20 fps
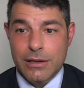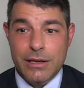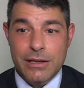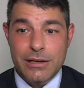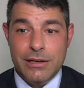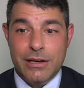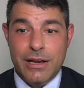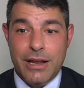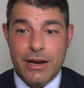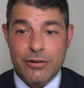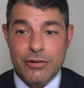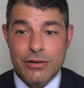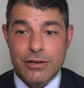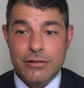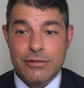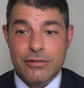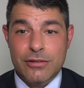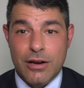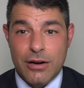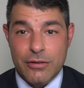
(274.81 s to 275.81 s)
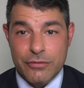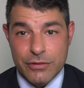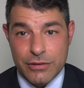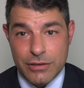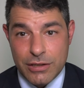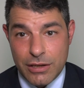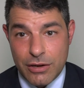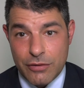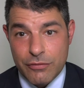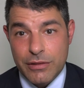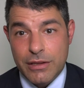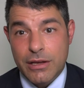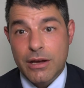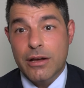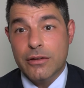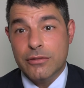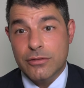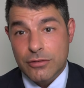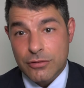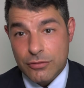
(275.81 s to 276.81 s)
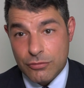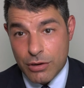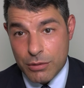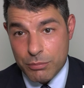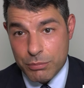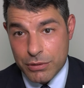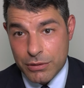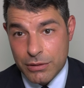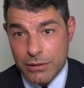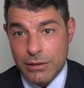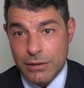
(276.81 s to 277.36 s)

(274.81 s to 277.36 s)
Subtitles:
It inherited sovereignty over the Gaza Strip,